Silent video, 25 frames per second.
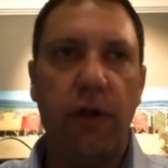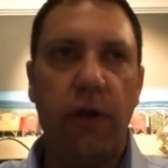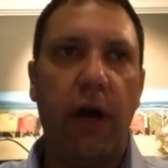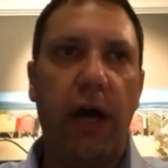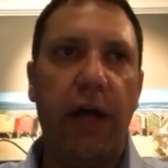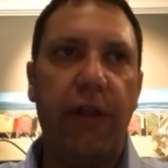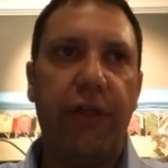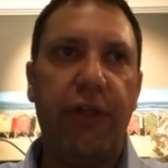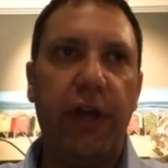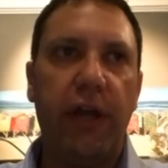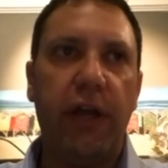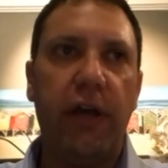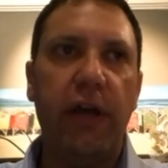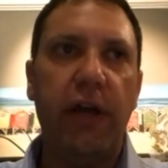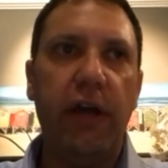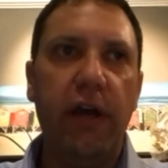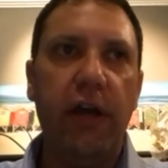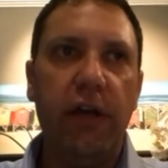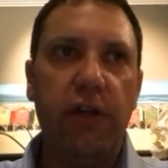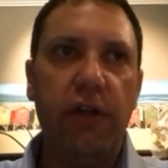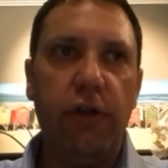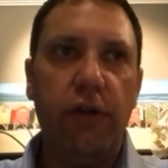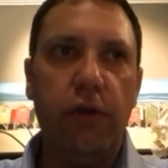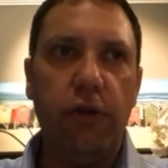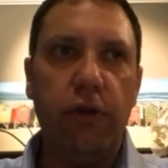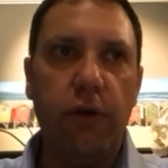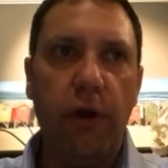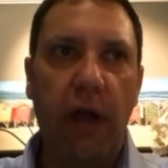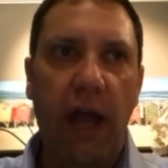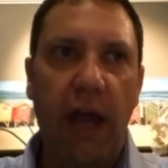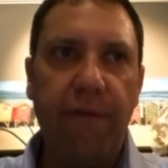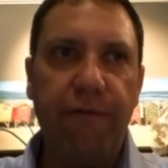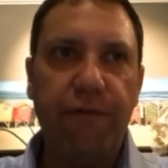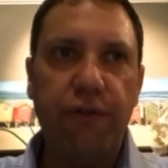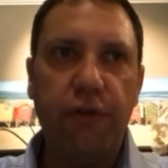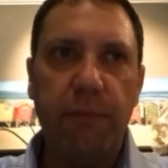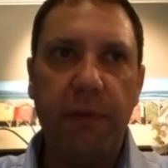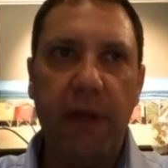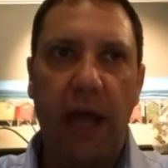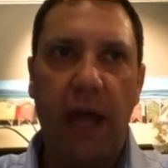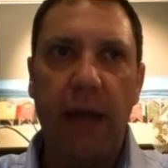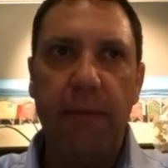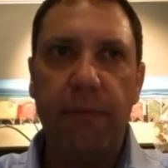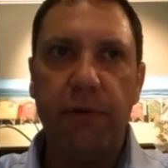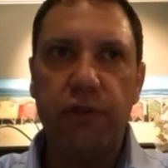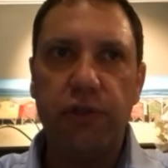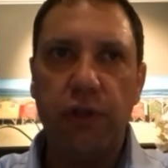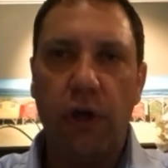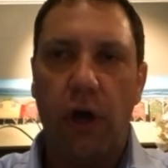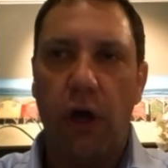I think you have to be
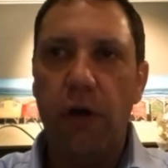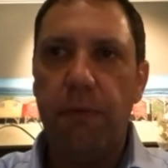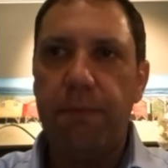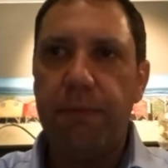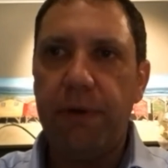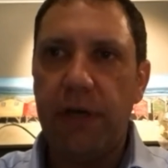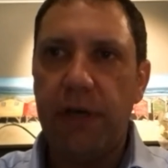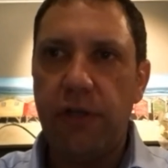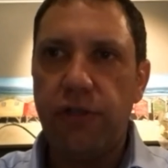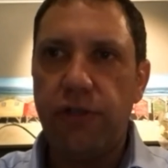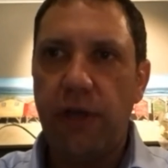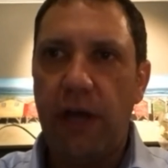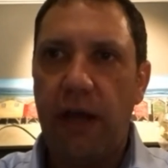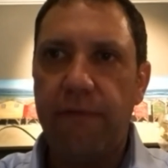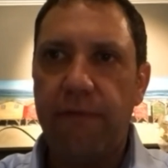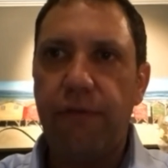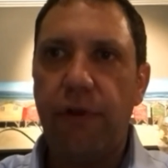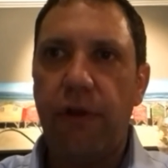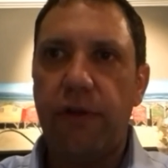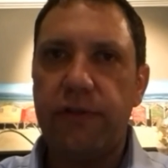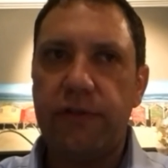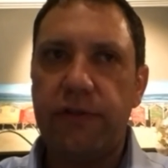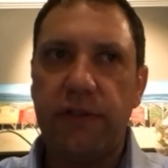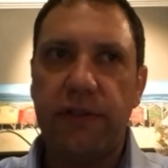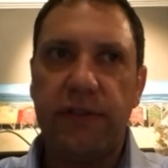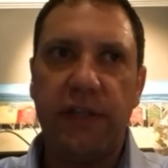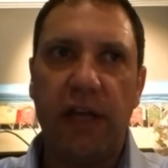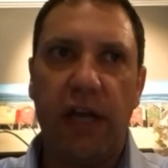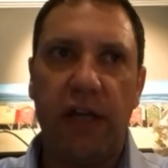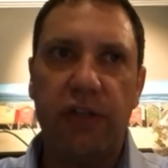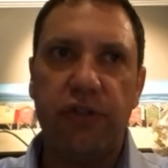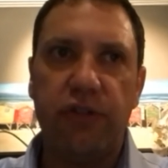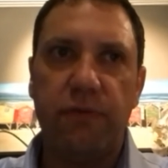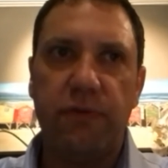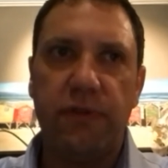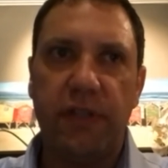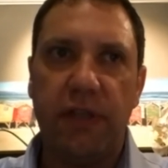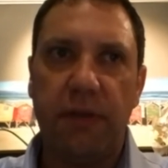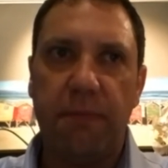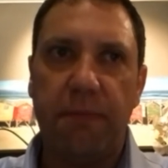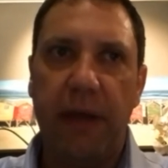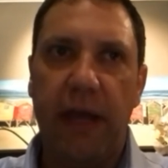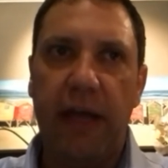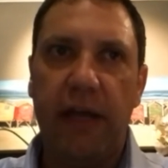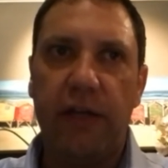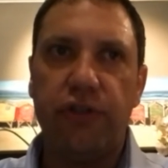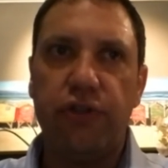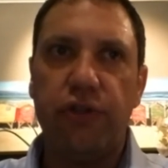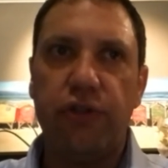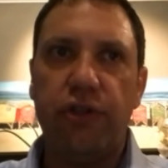able to open and to have those discussions with the
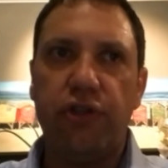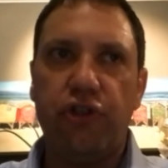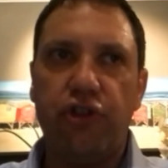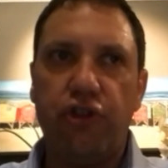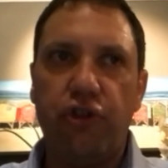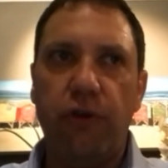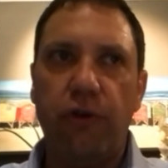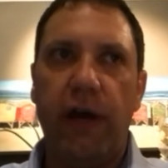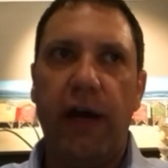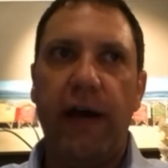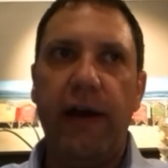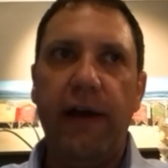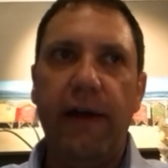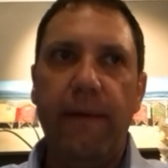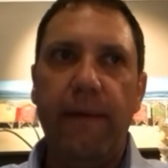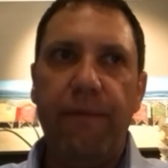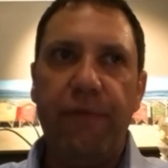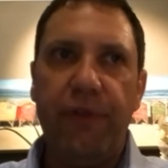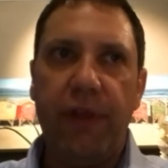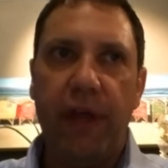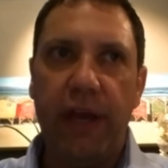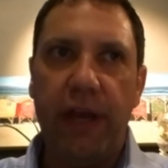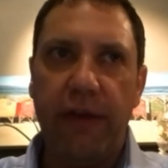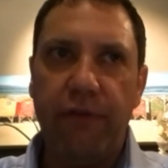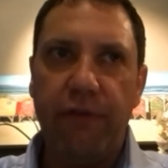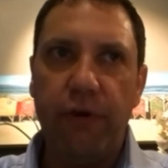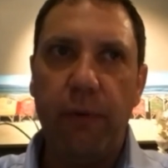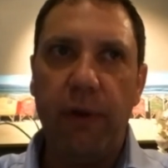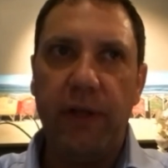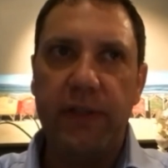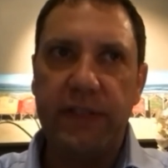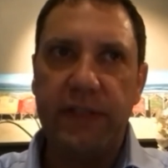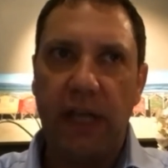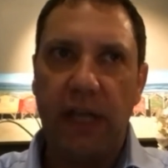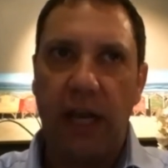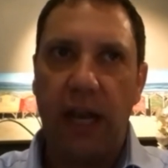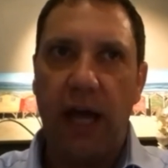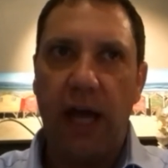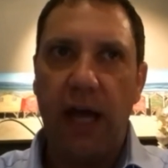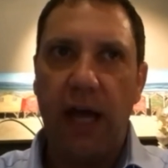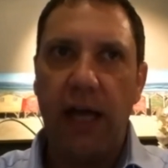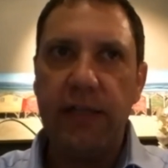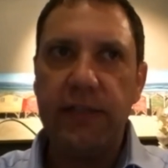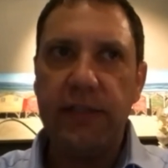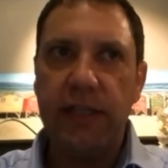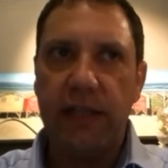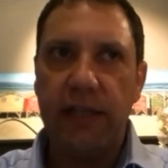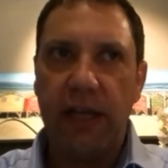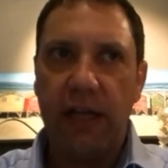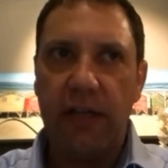bank to ensure that everyone's
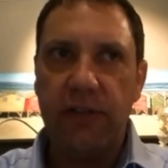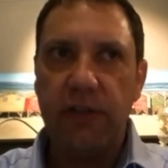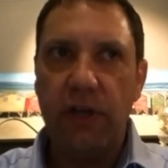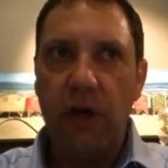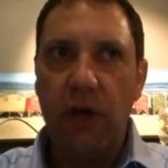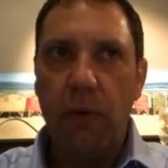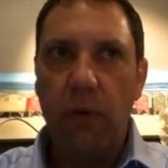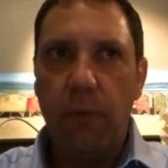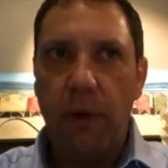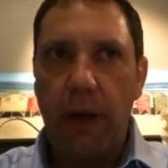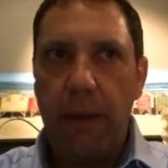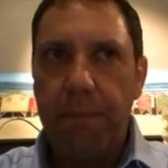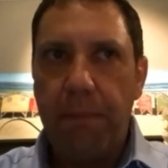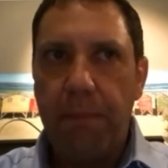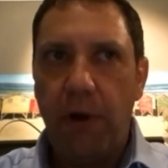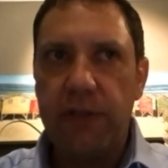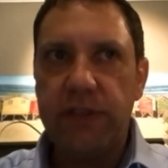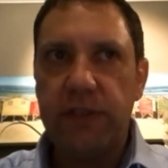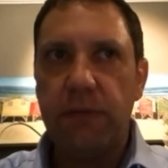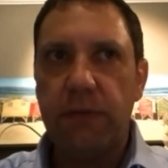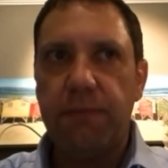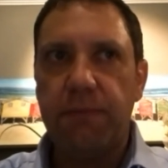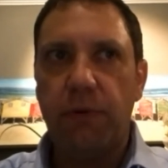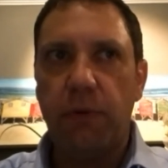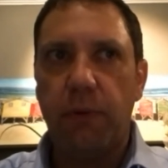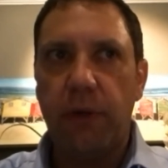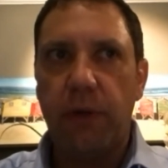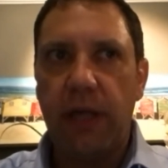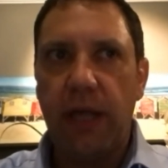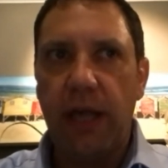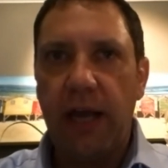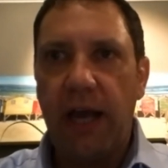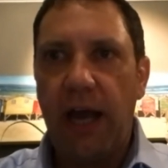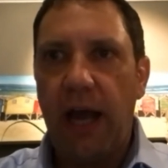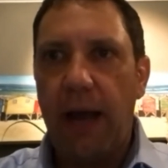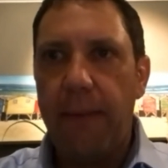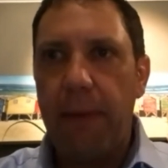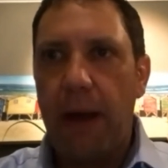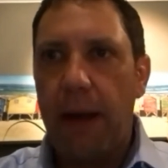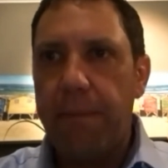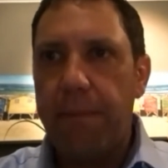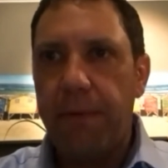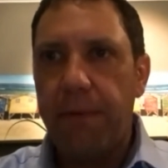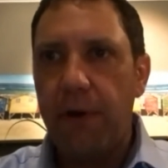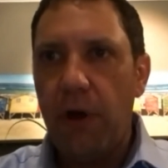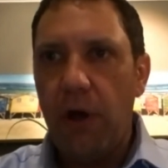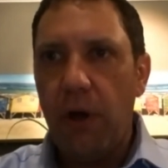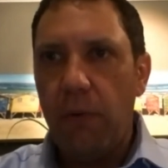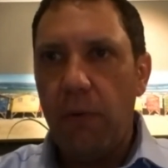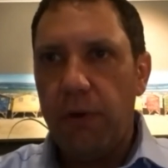aligned and that where possible, we can come up
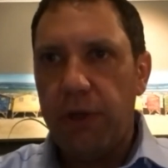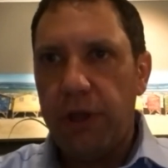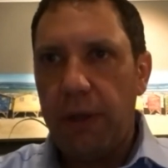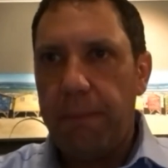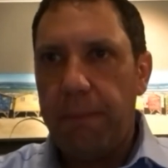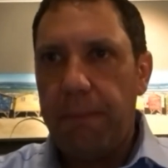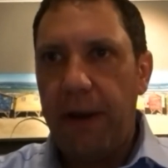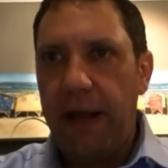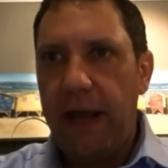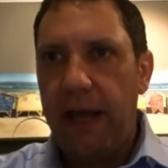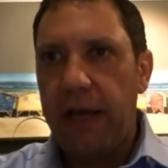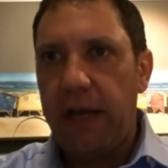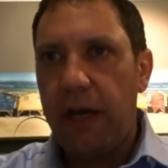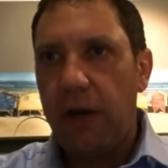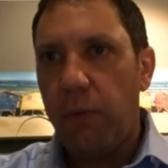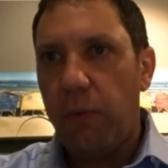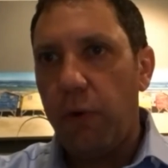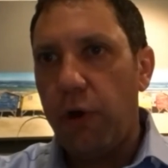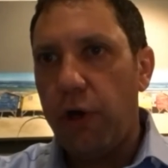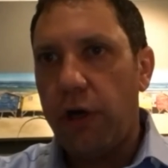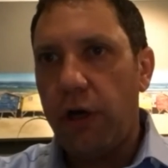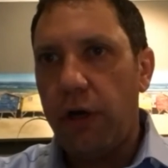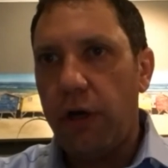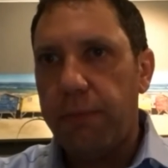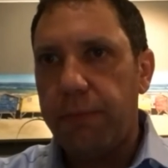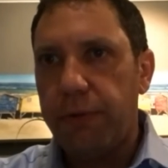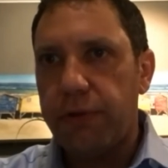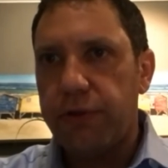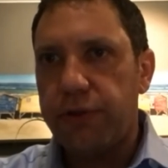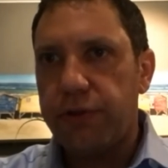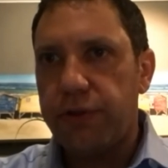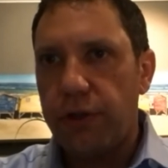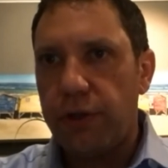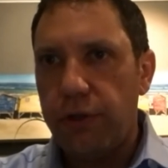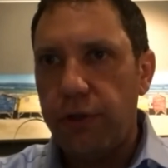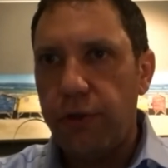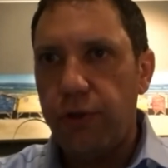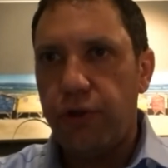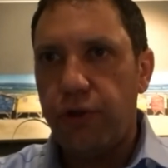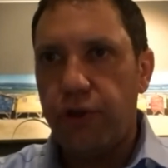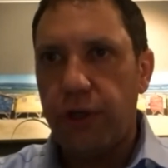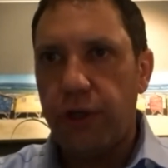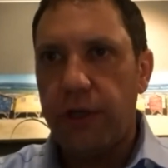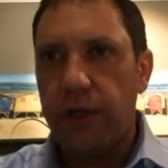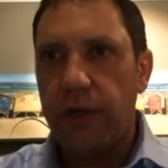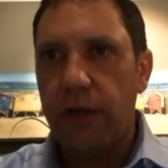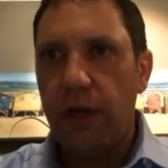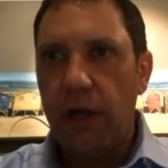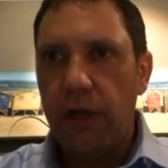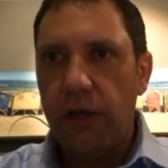with a plan workable
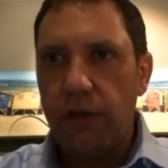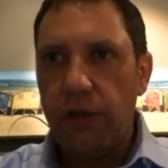solution.